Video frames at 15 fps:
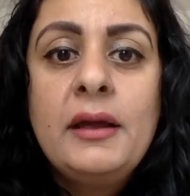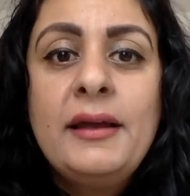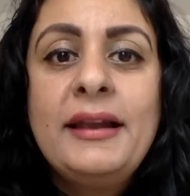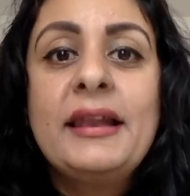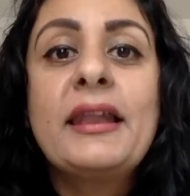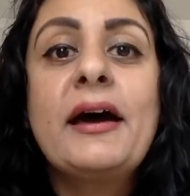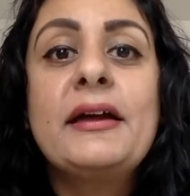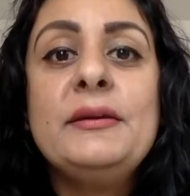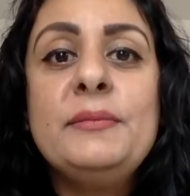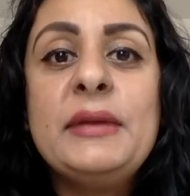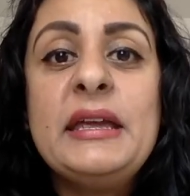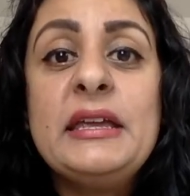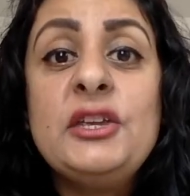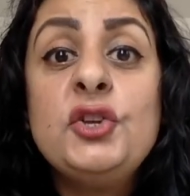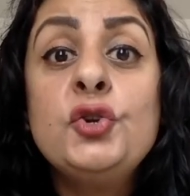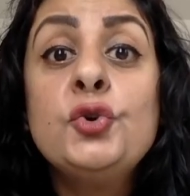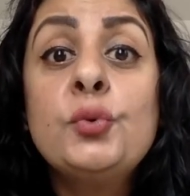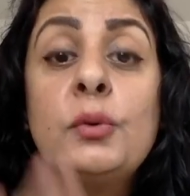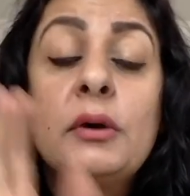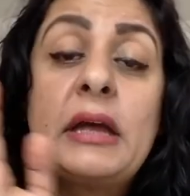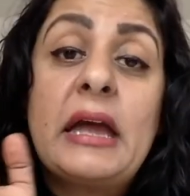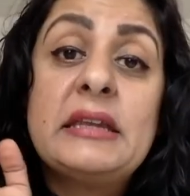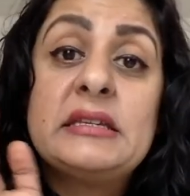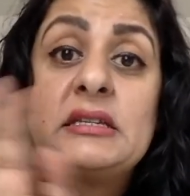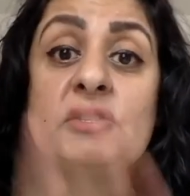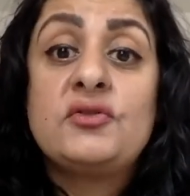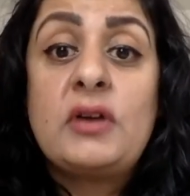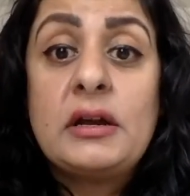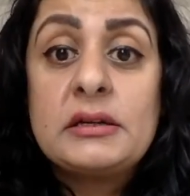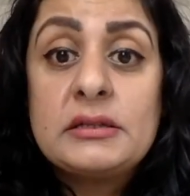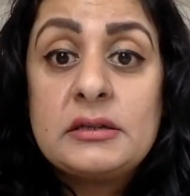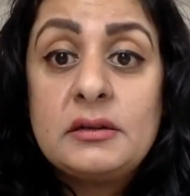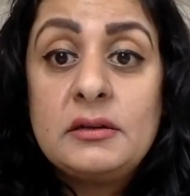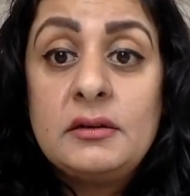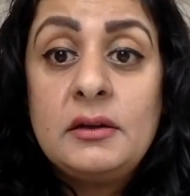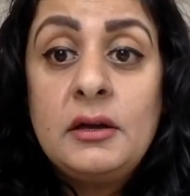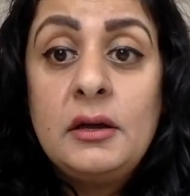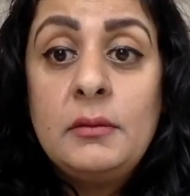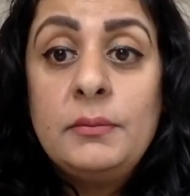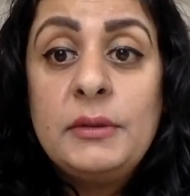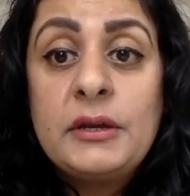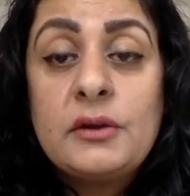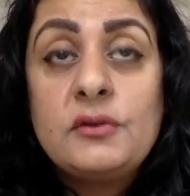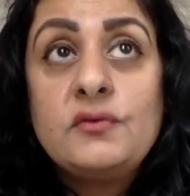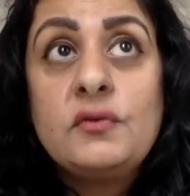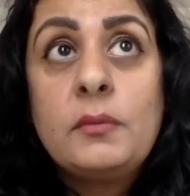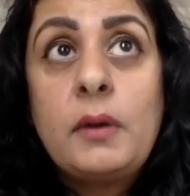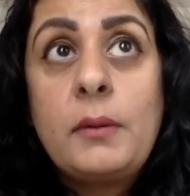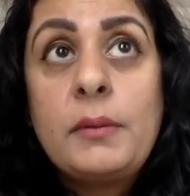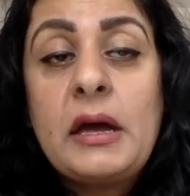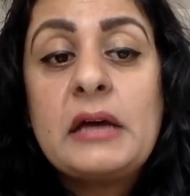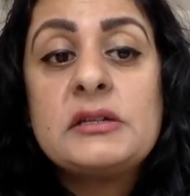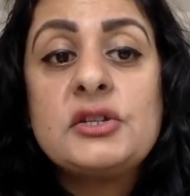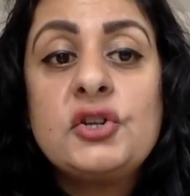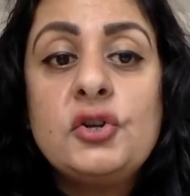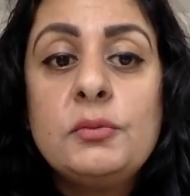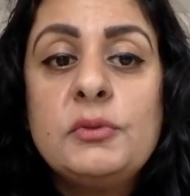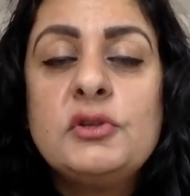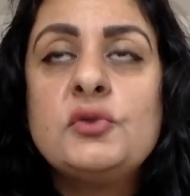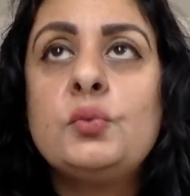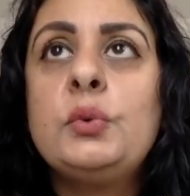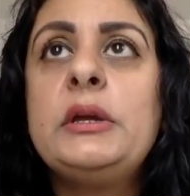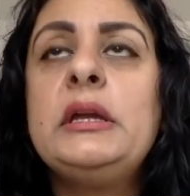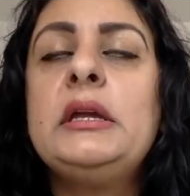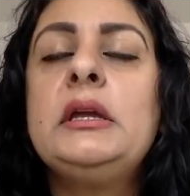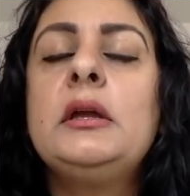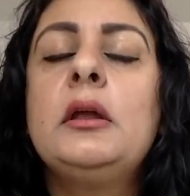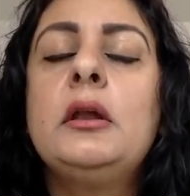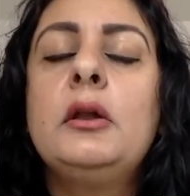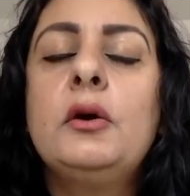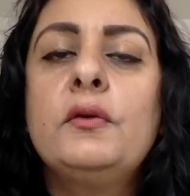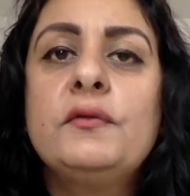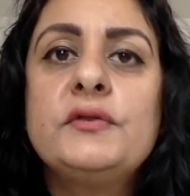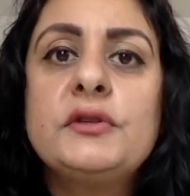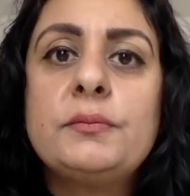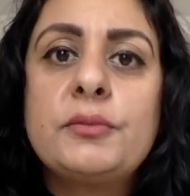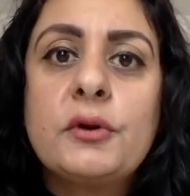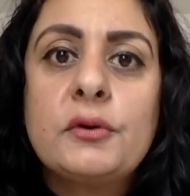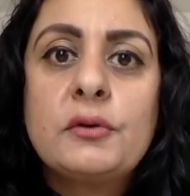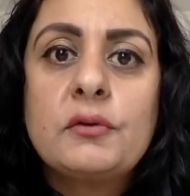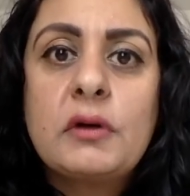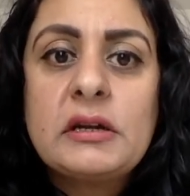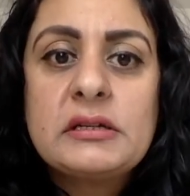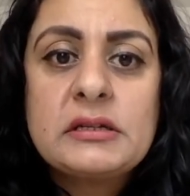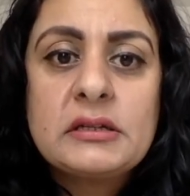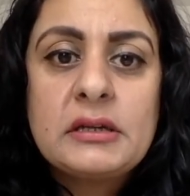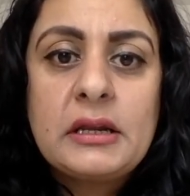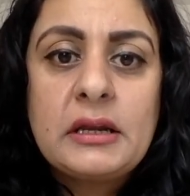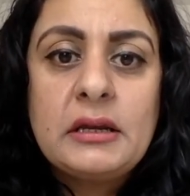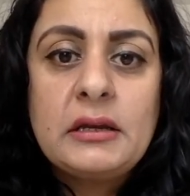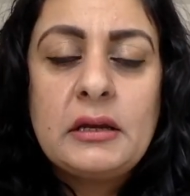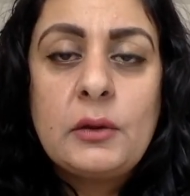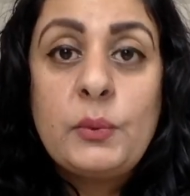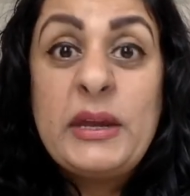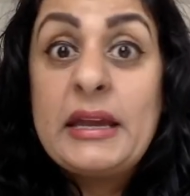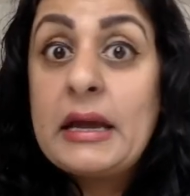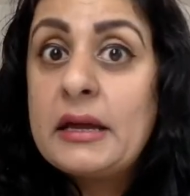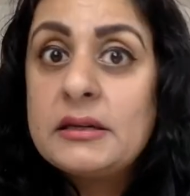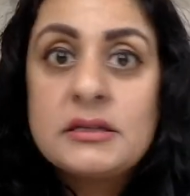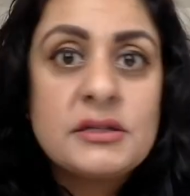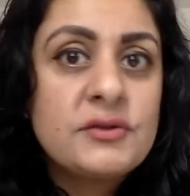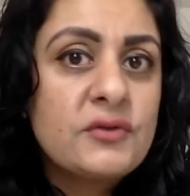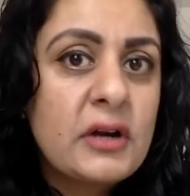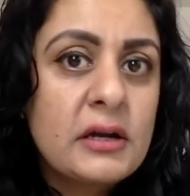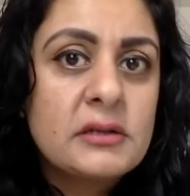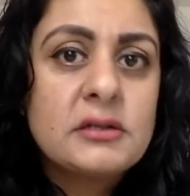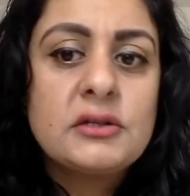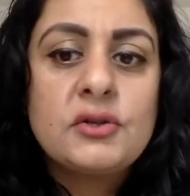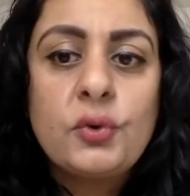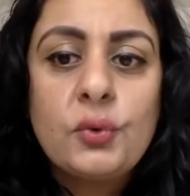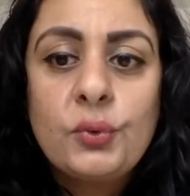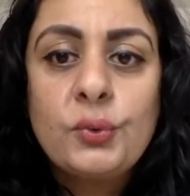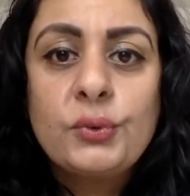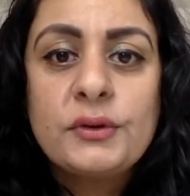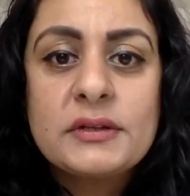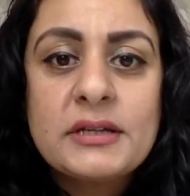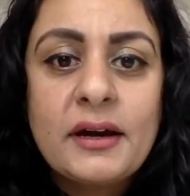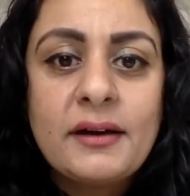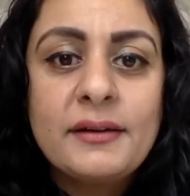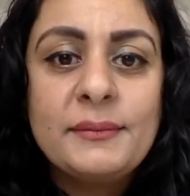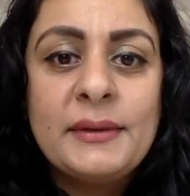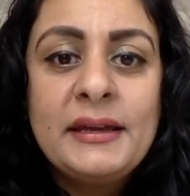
Like me, you will get distracted. Because remember, as humans, we love to procrastinate and we get distracted all the time.